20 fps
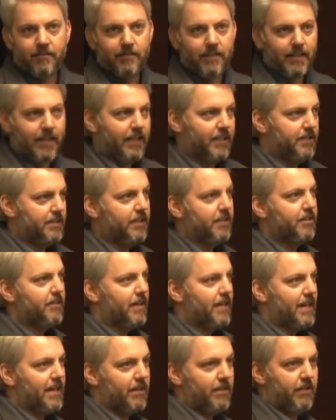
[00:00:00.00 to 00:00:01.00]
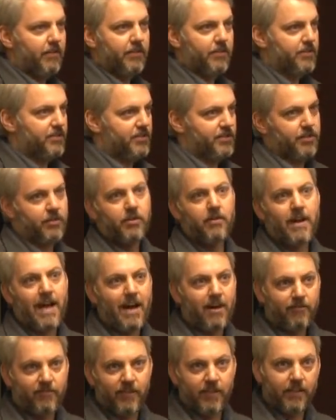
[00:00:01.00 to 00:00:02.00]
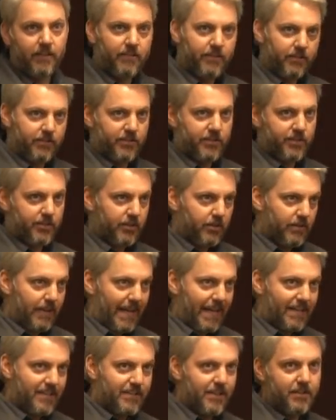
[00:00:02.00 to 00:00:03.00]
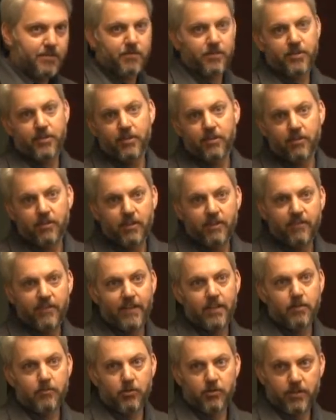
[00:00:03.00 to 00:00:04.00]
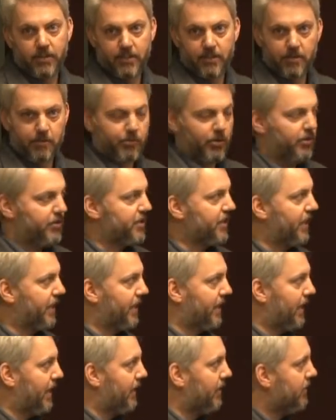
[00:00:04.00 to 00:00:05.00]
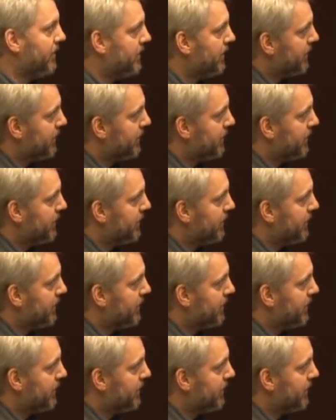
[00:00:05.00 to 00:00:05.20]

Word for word: And I can tell you right now that there's zero alpha, there's zero excess return available in an approach like that.